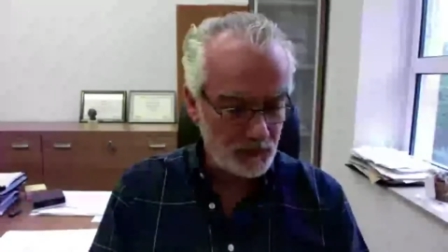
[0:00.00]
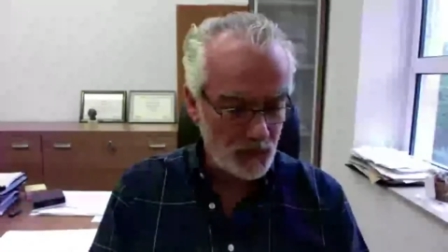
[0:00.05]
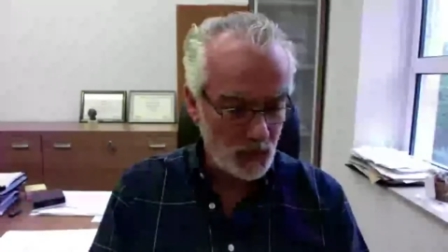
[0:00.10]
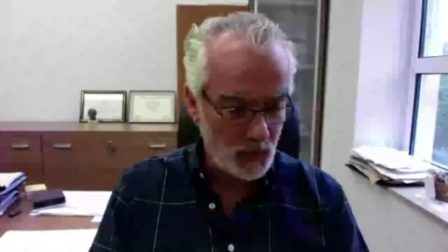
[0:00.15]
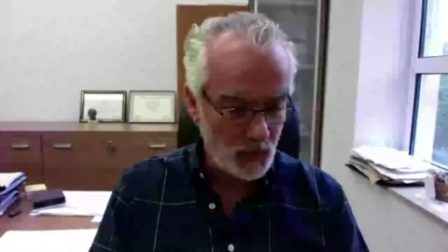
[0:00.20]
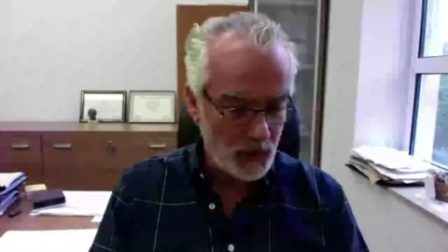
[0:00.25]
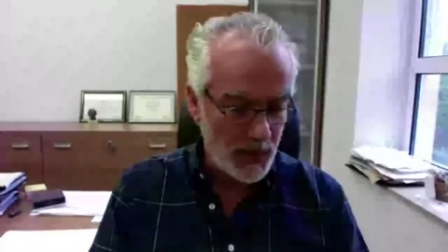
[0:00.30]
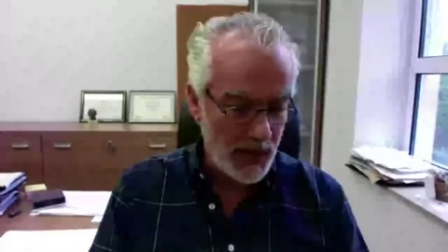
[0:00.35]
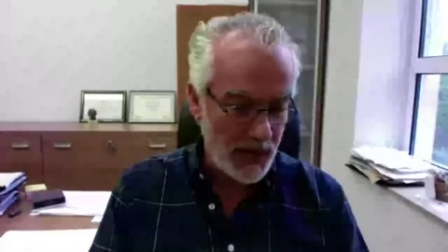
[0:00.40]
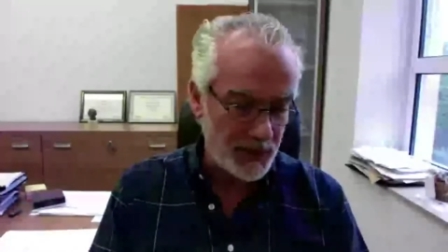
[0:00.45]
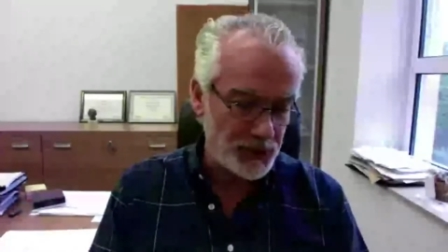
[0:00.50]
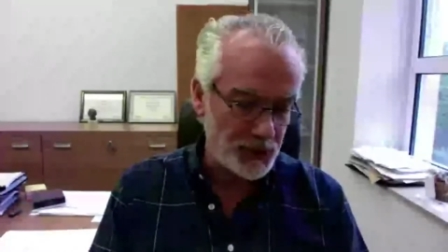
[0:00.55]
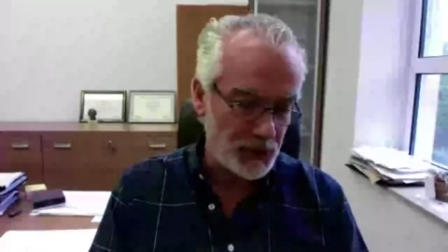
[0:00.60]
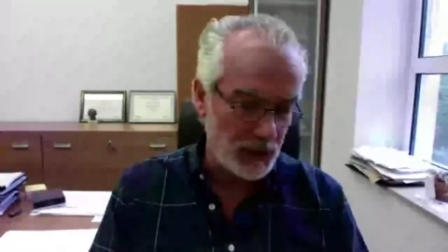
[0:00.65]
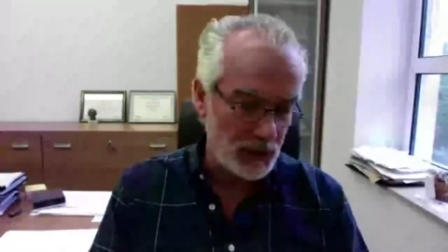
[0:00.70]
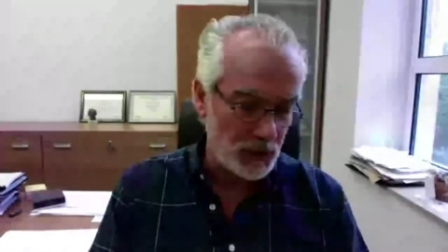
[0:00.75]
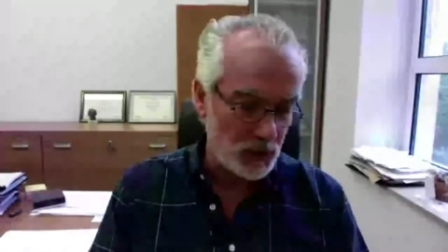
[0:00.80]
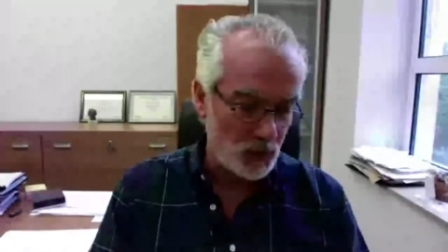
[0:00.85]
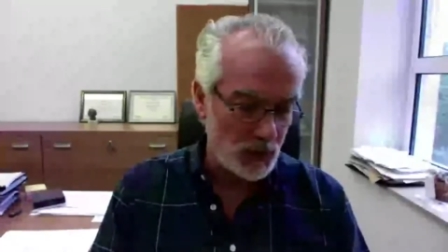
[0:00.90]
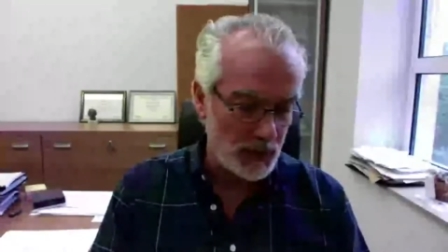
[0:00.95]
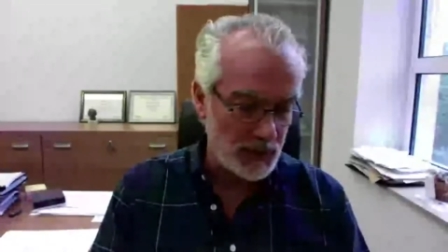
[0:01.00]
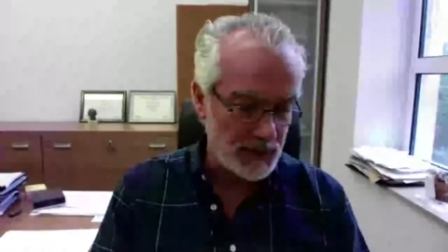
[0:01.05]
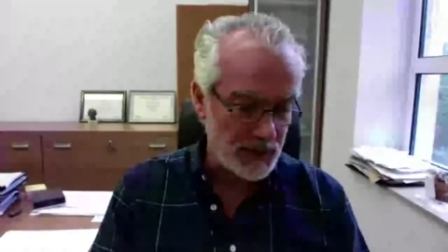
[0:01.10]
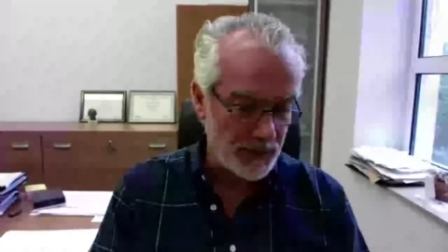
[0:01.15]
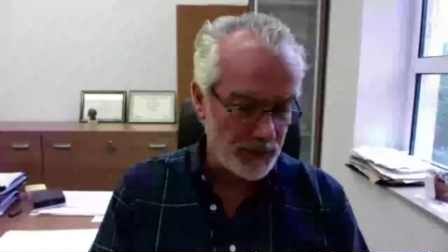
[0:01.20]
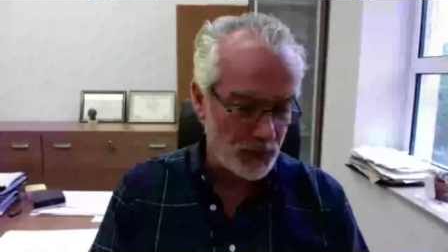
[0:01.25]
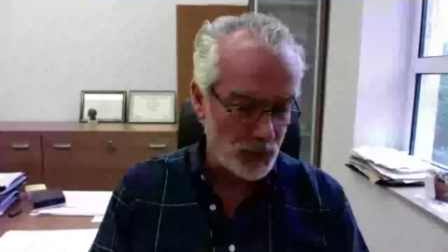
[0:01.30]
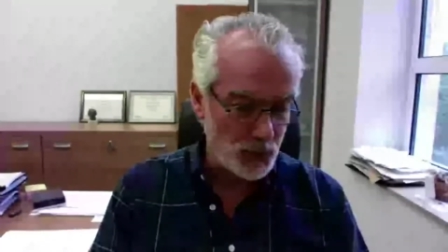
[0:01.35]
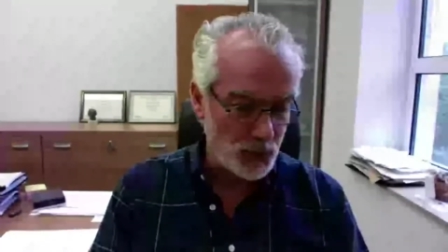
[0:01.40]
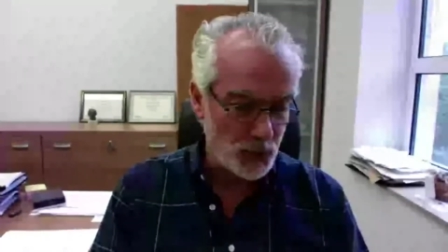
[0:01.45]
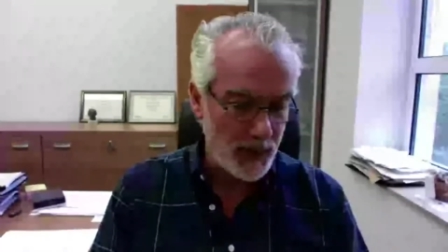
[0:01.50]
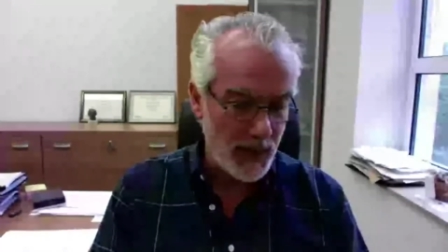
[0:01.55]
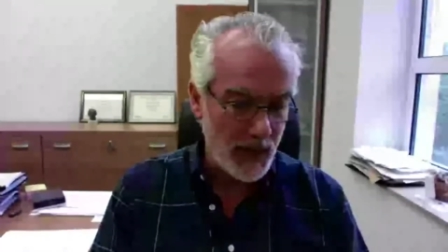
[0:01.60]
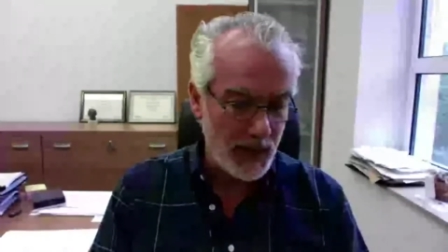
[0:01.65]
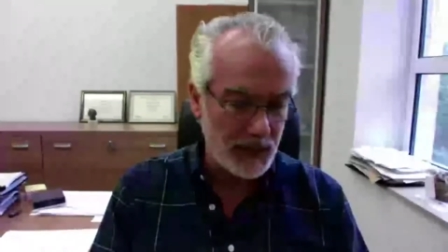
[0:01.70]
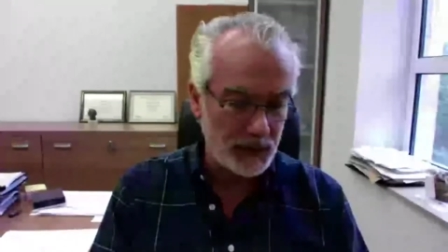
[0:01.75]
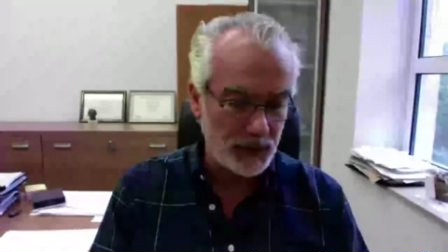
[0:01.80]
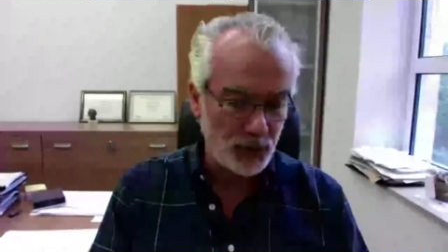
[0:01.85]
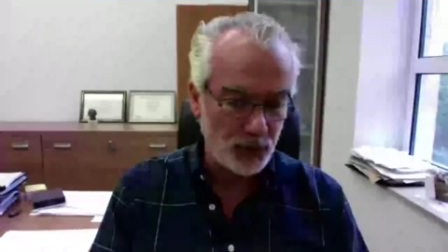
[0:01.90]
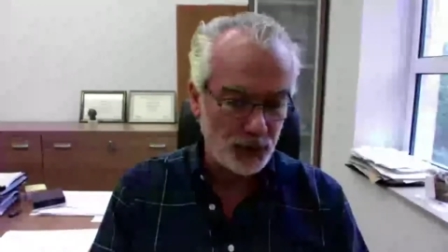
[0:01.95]
or actually it was supposed to be an
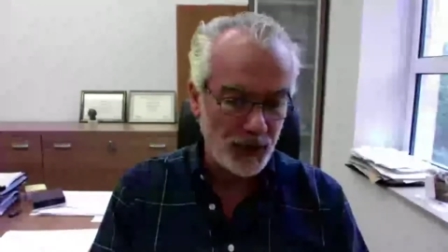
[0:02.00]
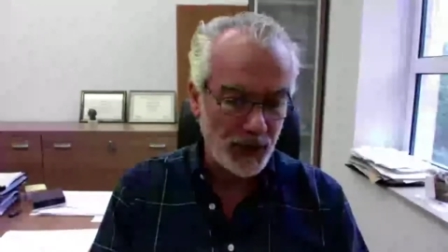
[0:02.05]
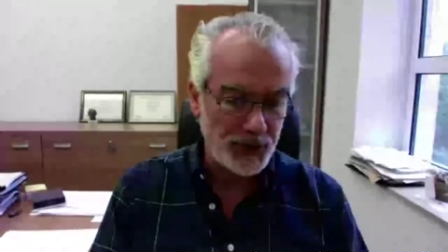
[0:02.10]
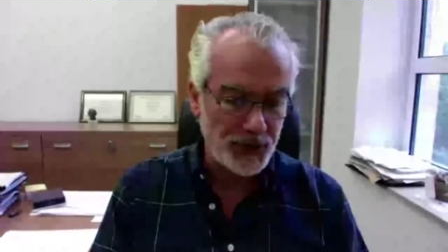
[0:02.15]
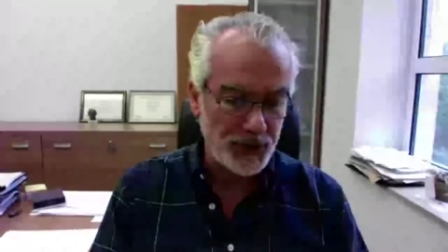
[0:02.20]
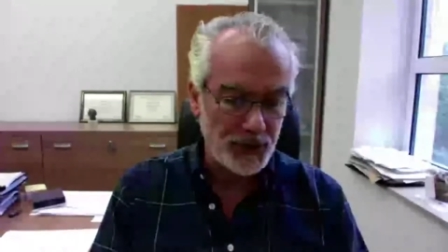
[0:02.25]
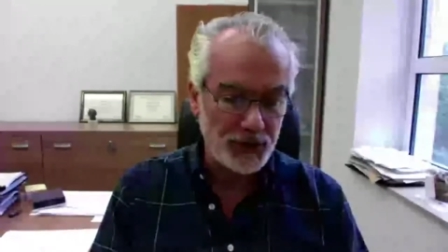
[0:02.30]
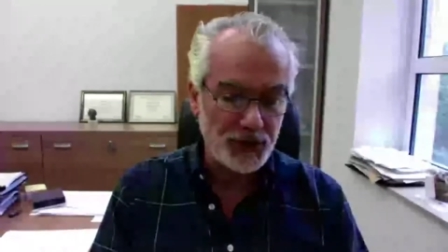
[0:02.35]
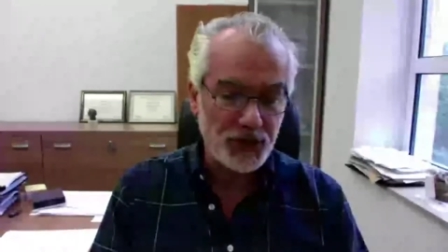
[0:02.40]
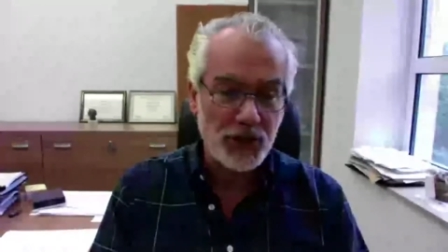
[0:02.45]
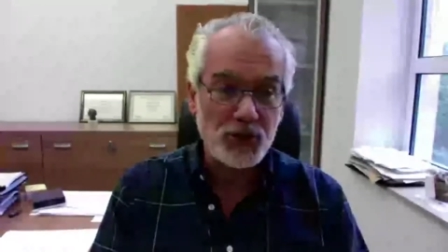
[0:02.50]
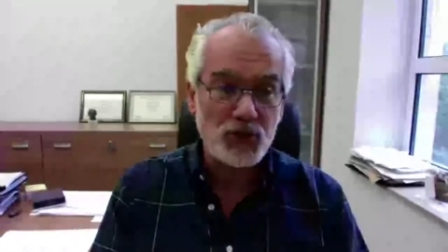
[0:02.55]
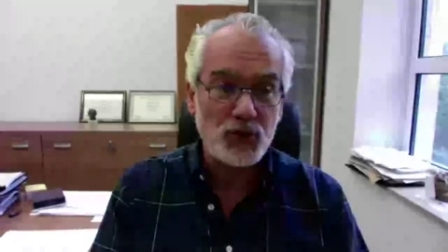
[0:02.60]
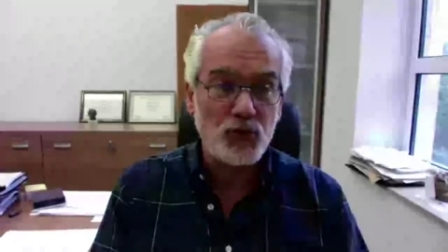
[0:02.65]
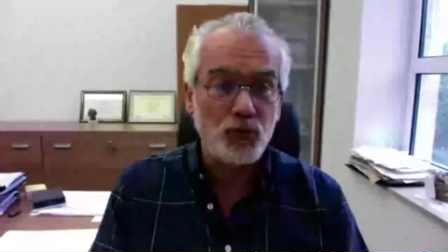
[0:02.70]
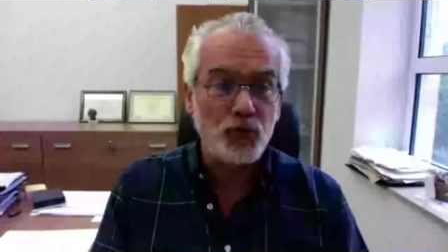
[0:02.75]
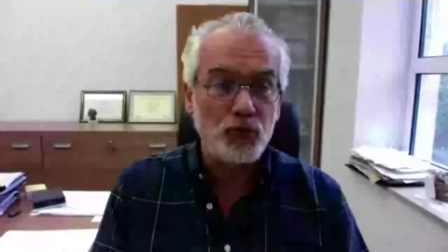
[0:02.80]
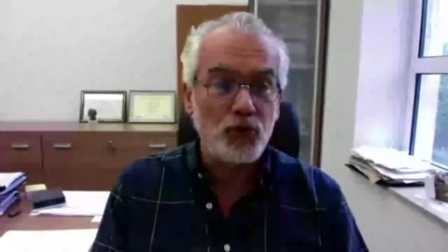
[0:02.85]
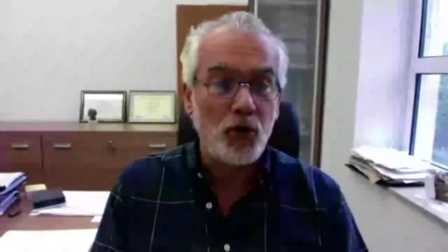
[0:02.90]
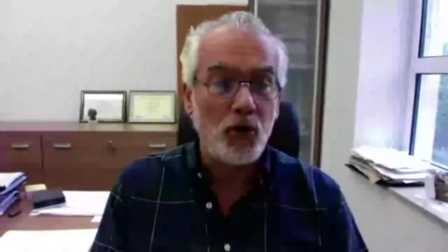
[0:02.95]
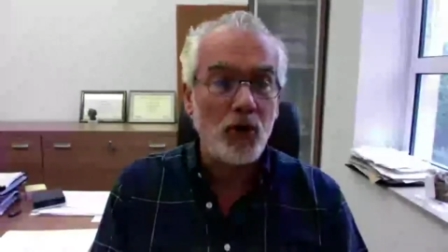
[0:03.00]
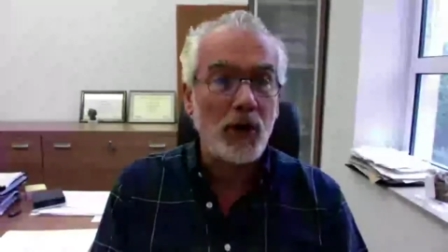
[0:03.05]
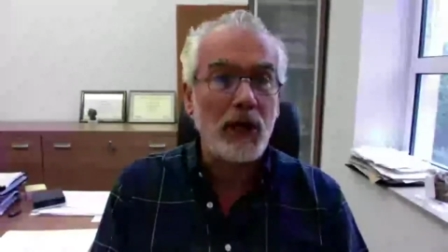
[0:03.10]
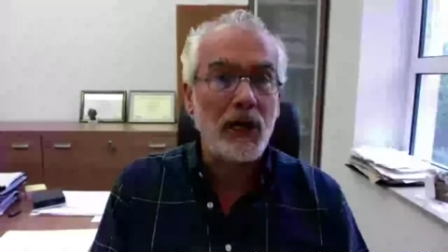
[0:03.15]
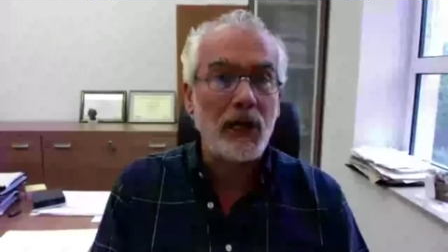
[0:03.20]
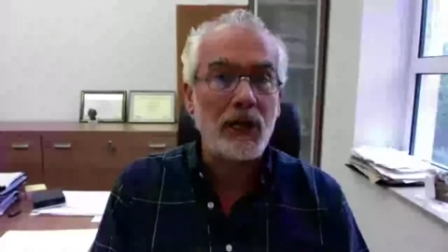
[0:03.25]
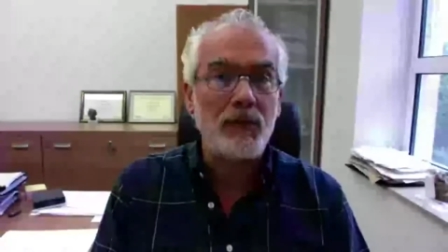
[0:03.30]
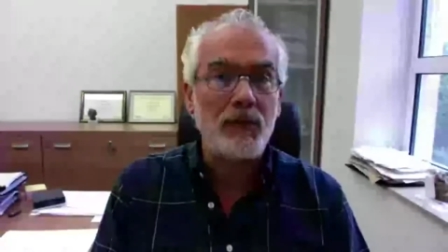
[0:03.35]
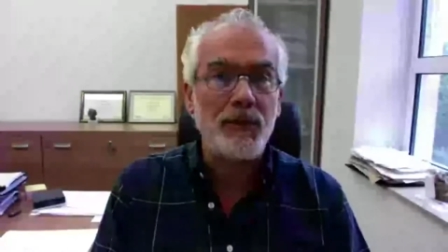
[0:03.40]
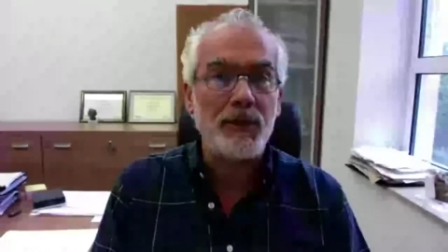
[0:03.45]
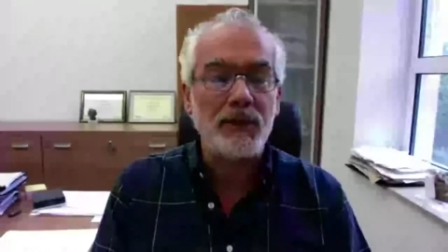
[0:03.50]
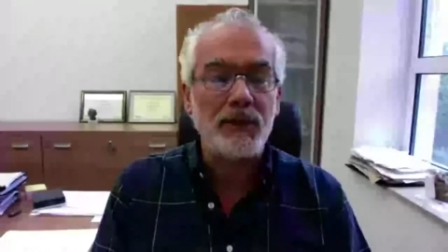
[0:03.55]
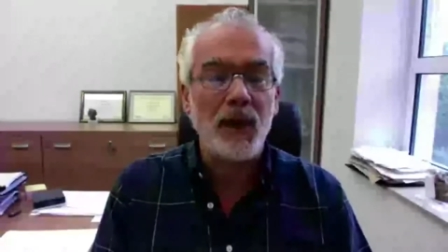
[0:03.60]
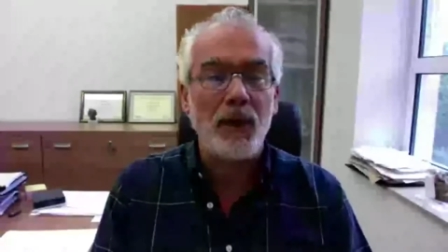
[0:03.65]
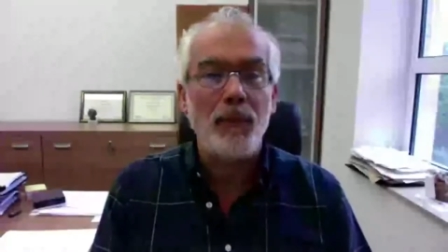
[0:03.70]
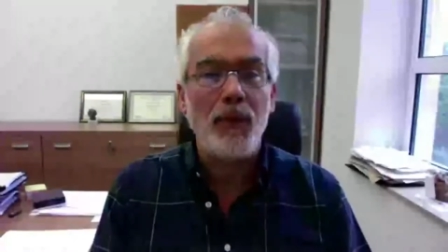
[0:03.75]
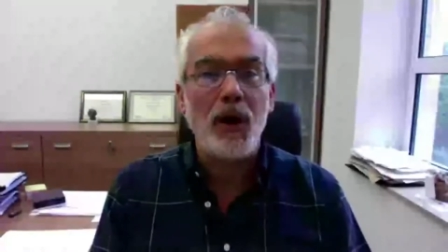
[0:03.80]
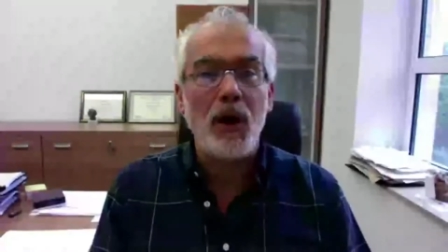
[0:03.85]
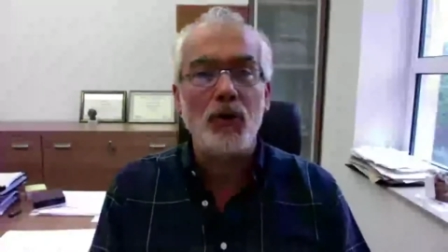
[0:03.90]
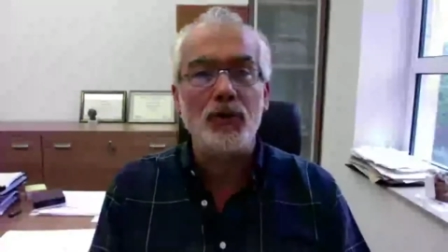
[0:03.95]
introduction, just to talk a little bit
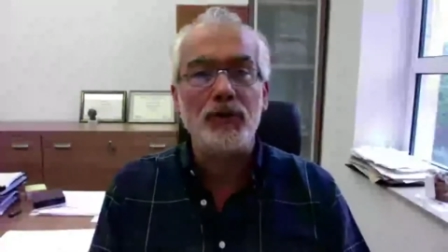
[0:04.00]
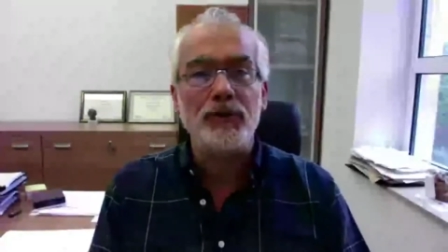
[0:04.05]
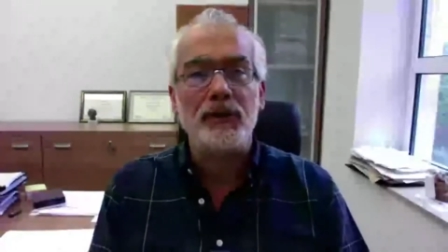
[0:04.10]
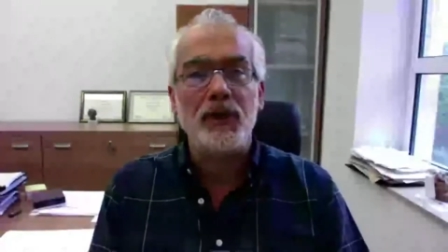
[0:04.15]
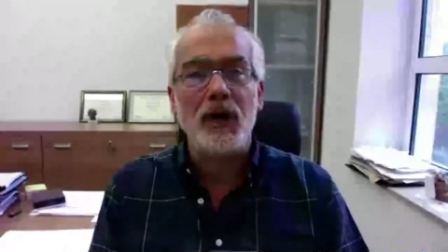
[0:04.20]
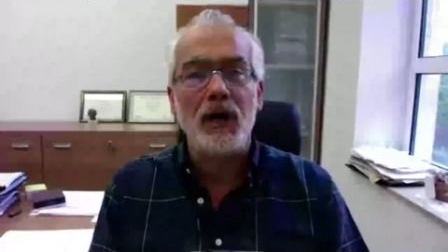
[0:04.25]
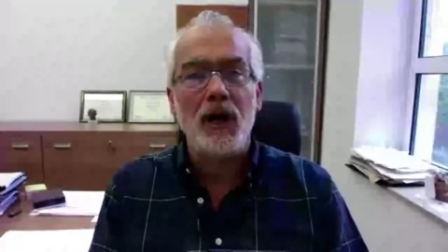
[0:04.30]
about